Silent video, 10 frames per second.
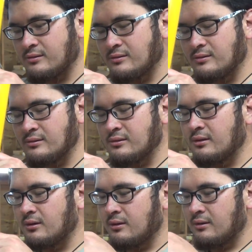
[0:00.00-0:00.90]

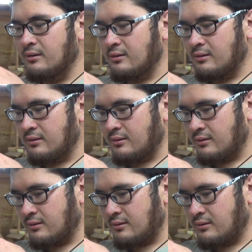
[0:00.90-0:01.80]

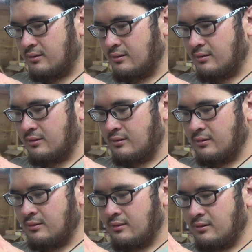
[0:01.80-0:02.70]

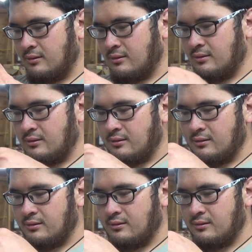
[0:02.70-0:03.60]

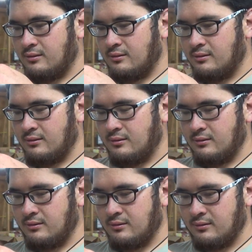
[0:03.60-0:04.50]

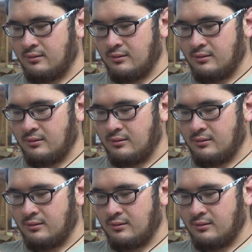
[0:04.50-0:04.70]
No one is speaking in this clip.